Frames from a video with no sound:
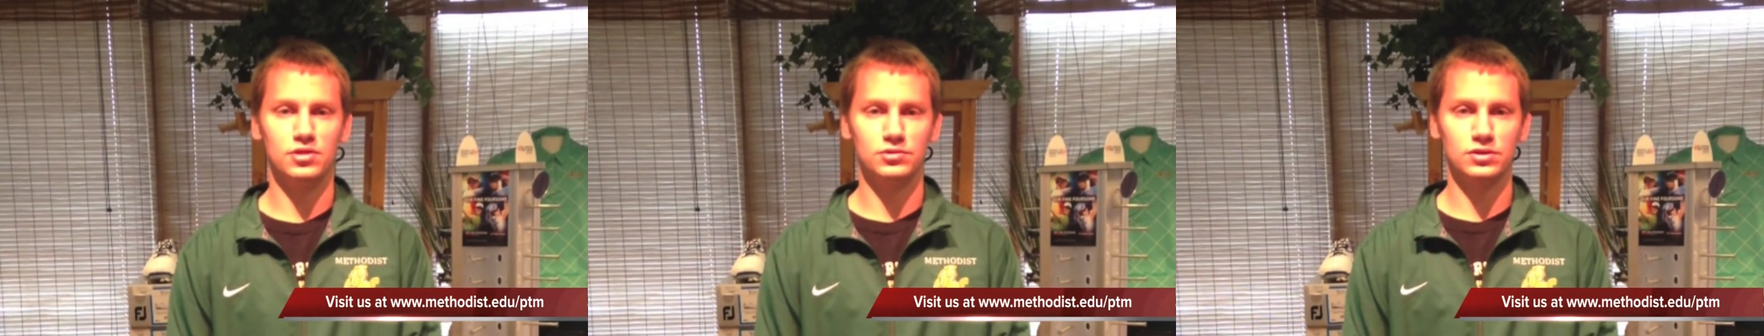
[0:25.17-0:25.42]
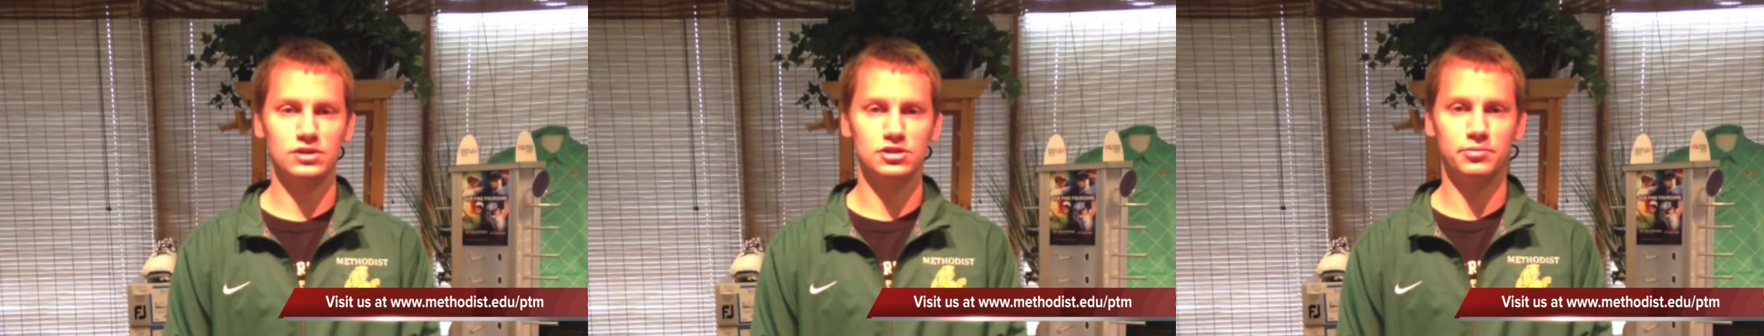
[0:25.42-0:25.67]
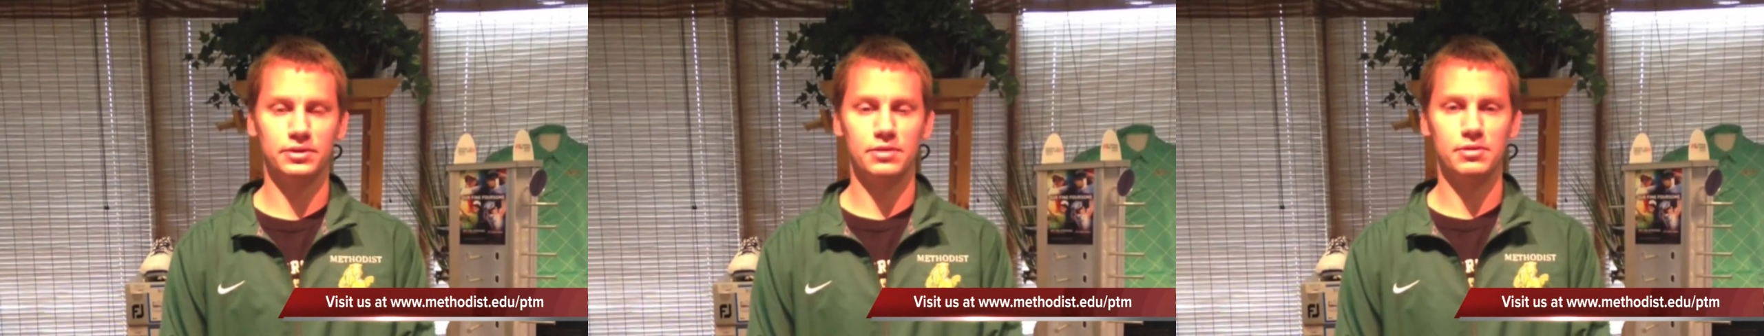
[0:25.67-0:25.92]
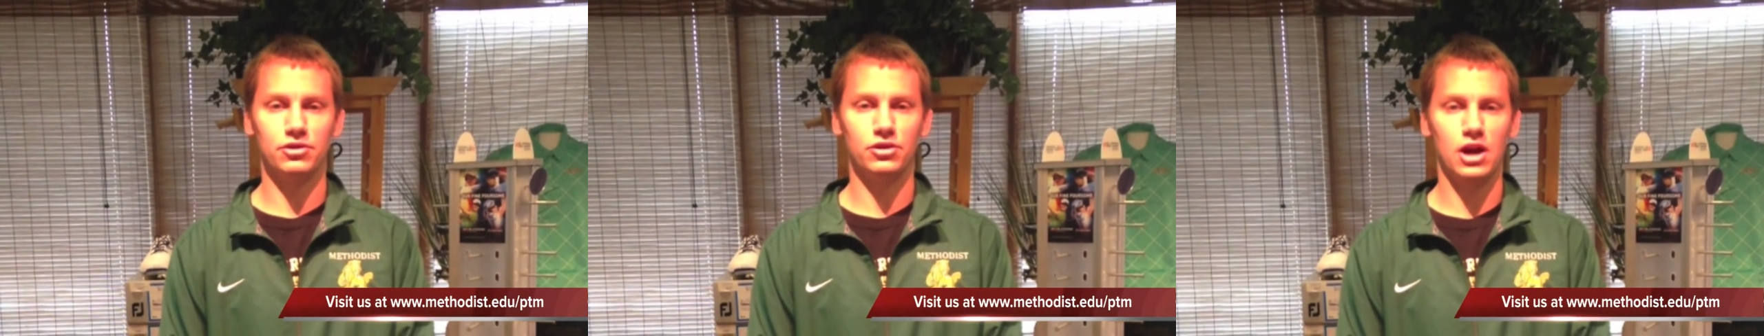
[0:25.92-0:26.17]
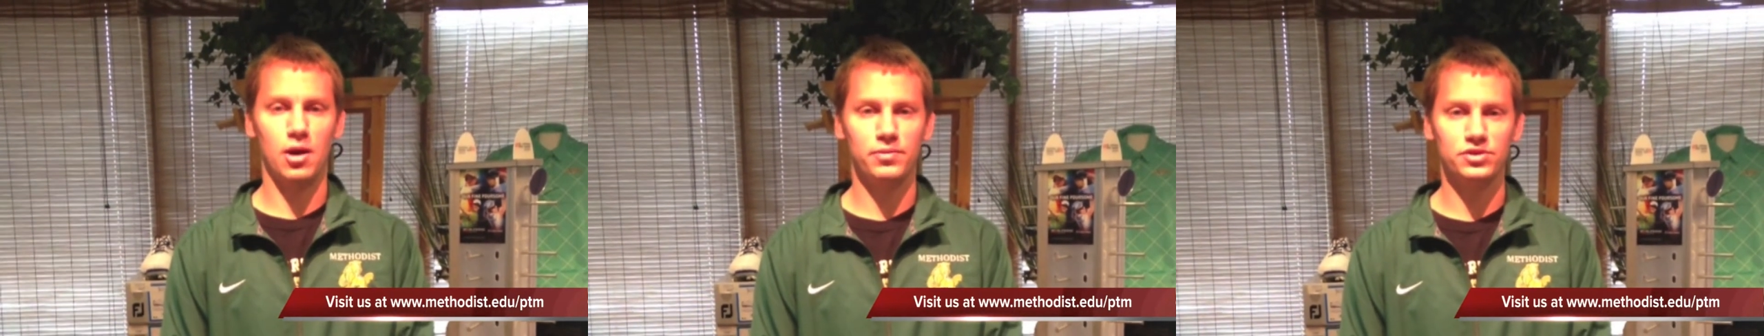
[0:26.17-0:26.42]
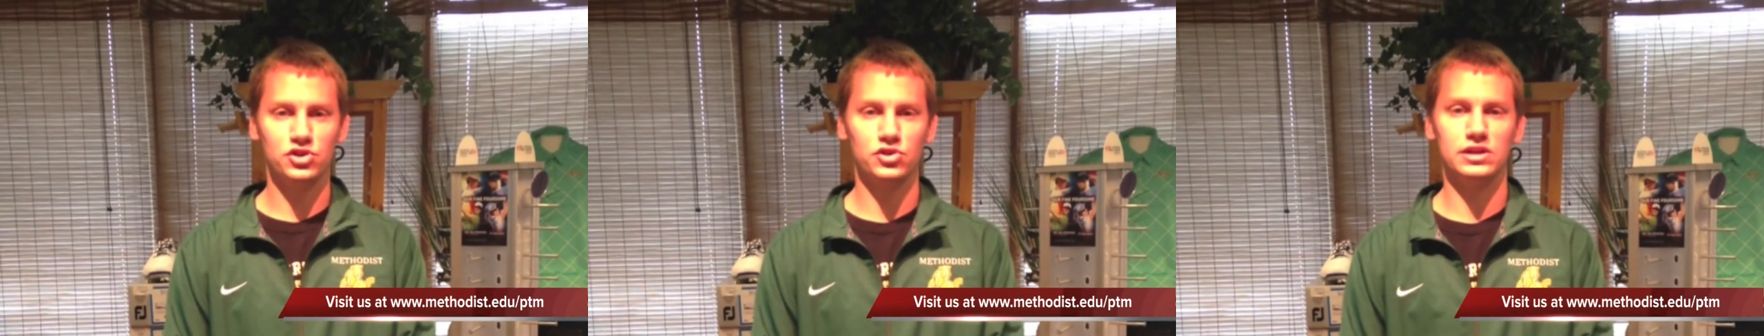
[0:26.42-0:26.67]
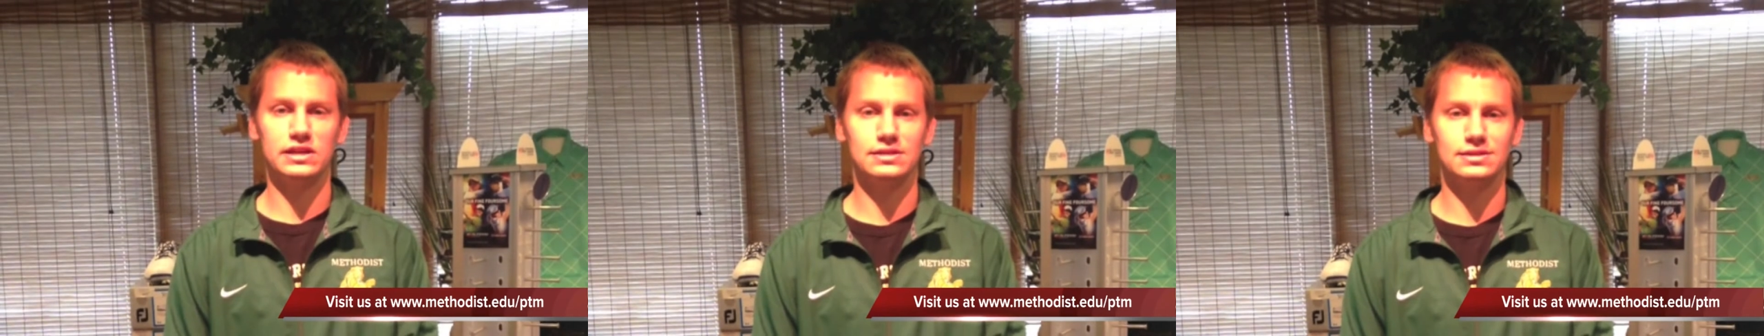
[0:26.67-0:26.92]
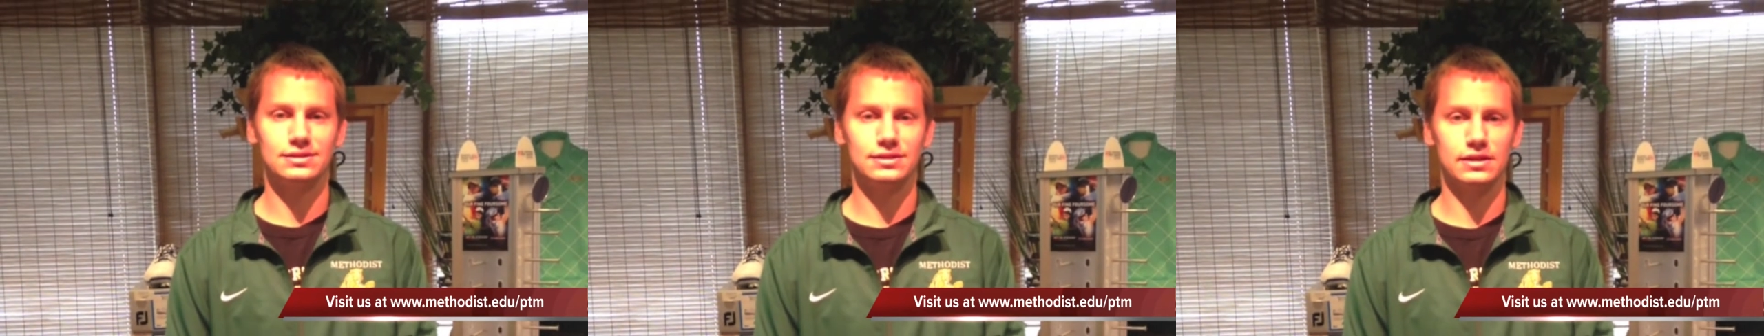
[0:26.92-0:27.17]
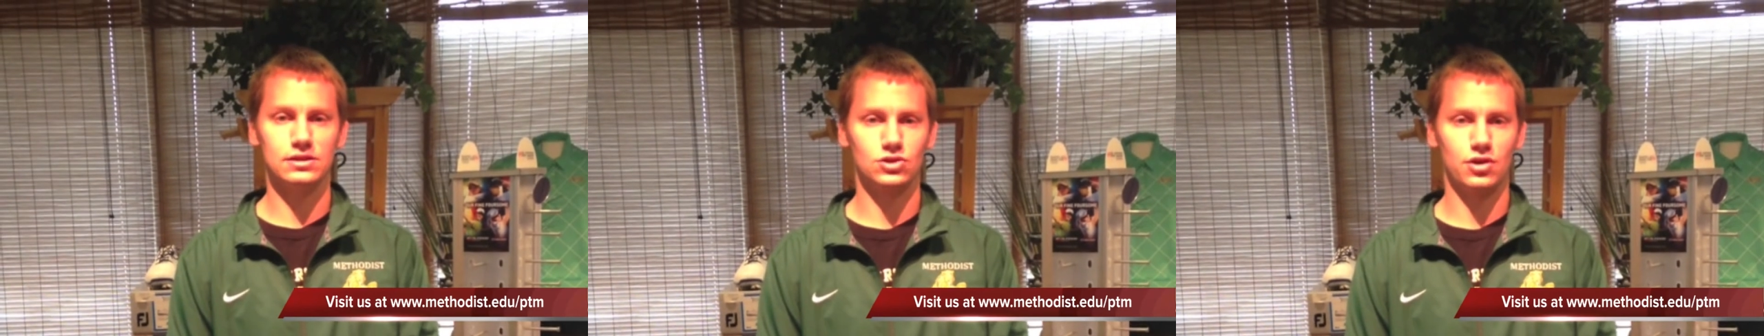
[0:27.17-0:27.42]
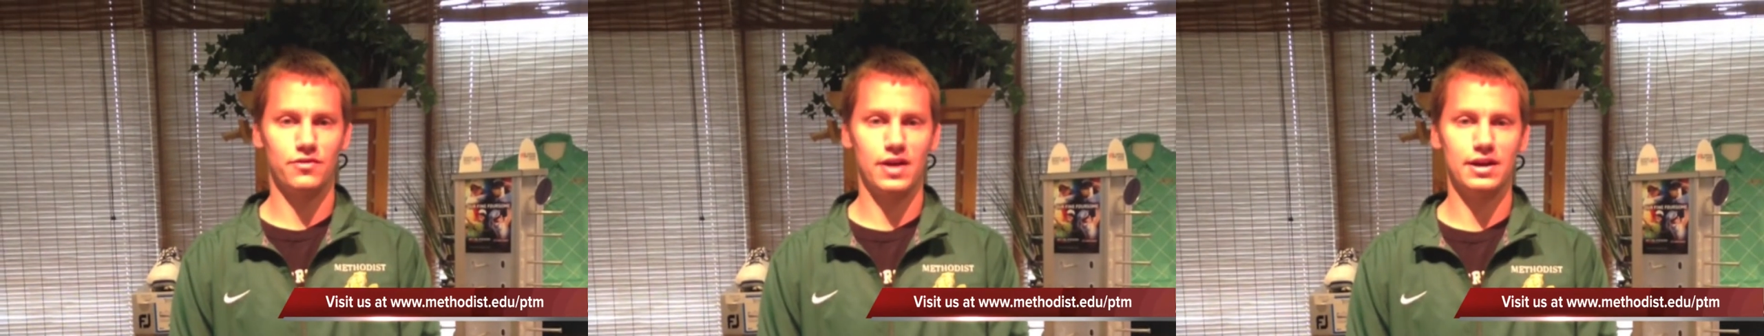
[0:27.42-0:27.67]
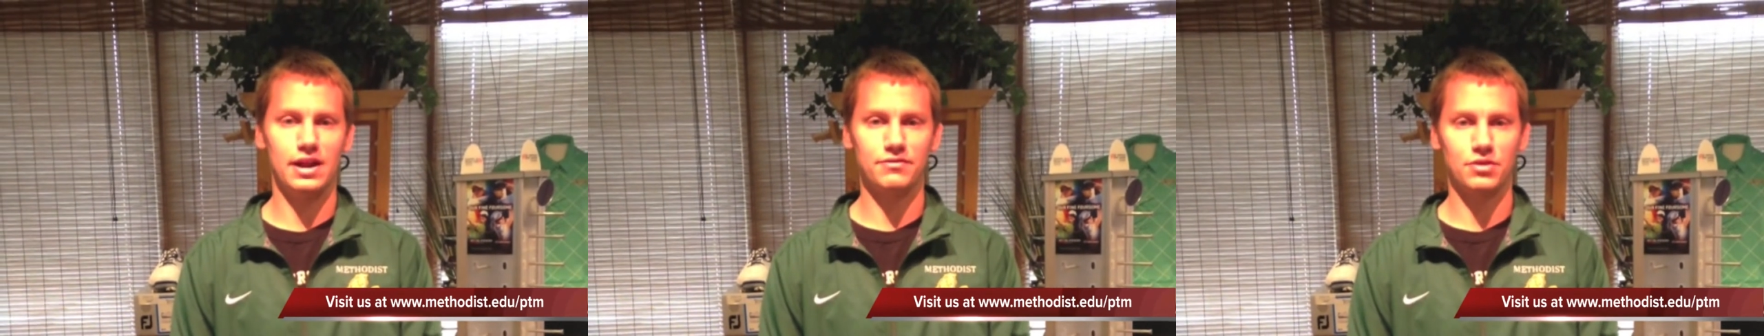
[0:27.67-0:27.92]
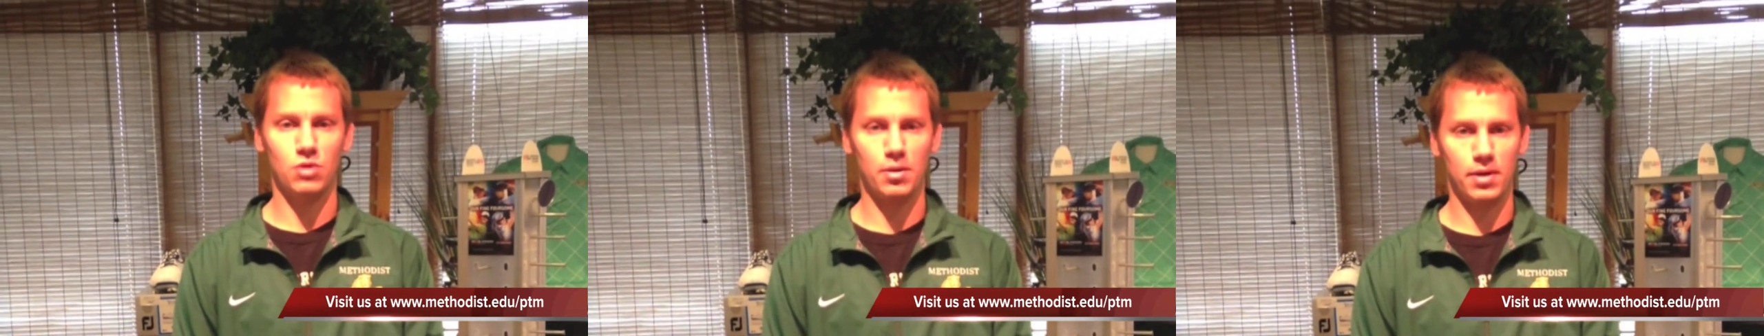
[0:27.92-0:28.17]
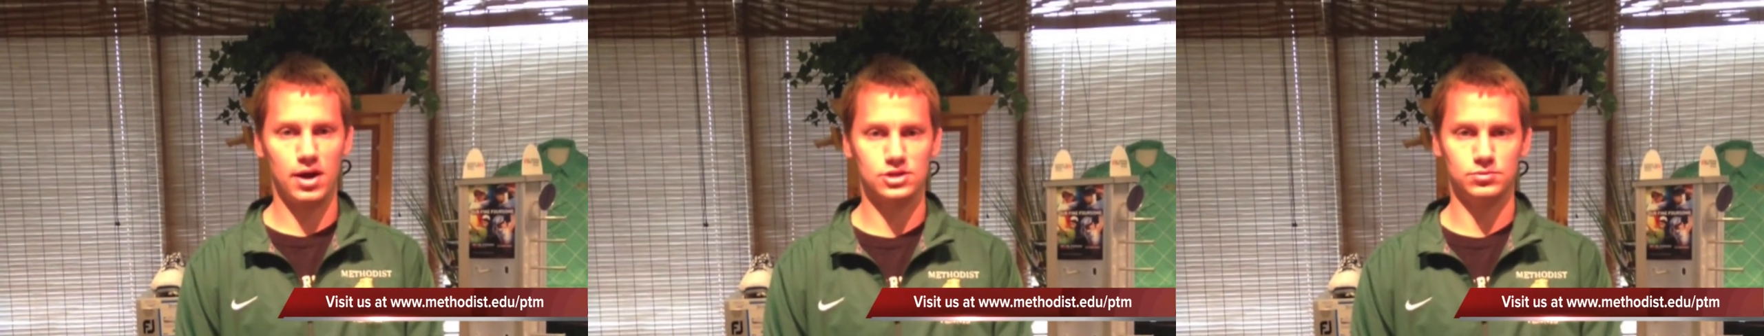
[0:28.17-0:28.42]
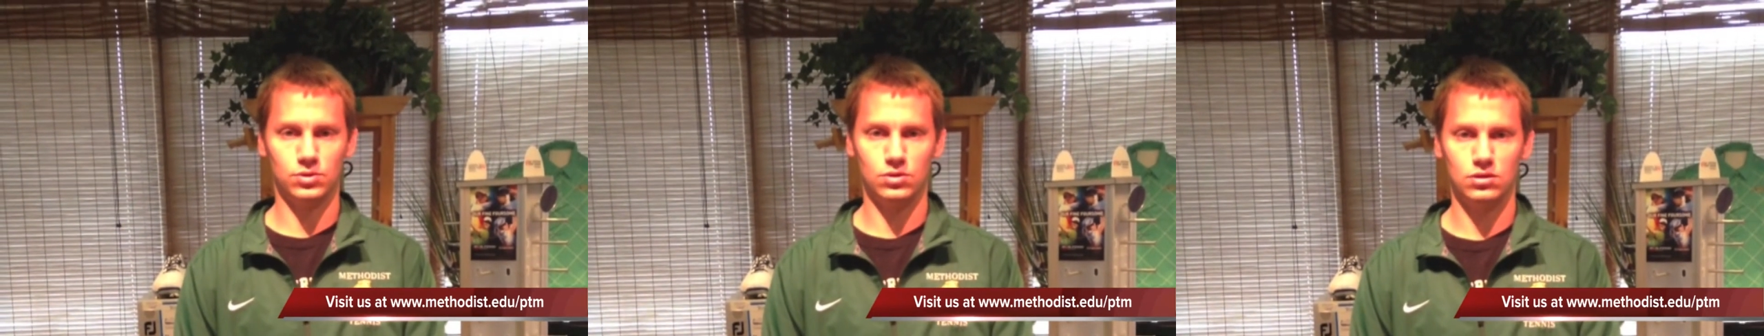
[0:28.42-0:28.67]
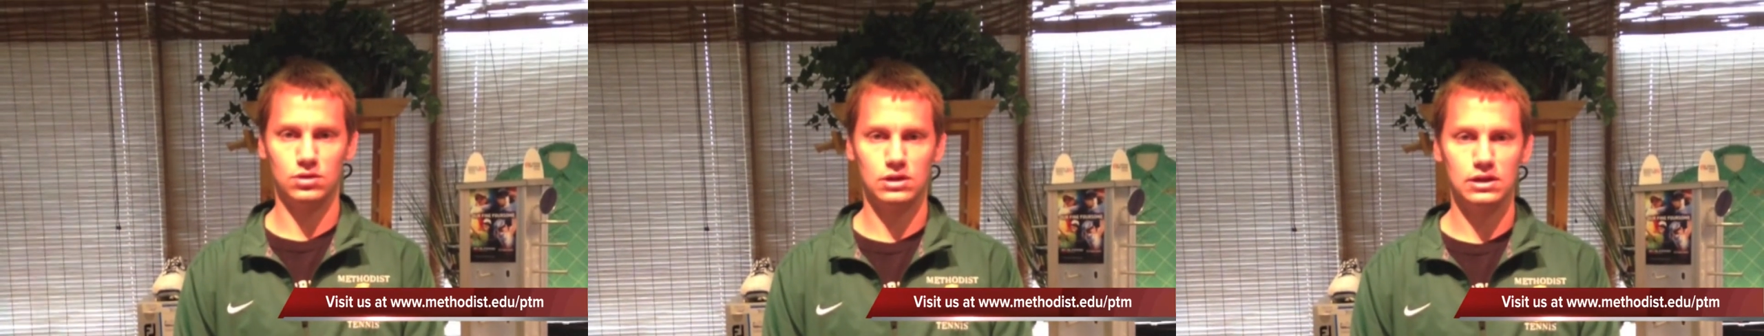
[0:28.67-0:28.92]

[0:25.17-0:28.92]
is because it gave me great opportunities to get certified in every way possible.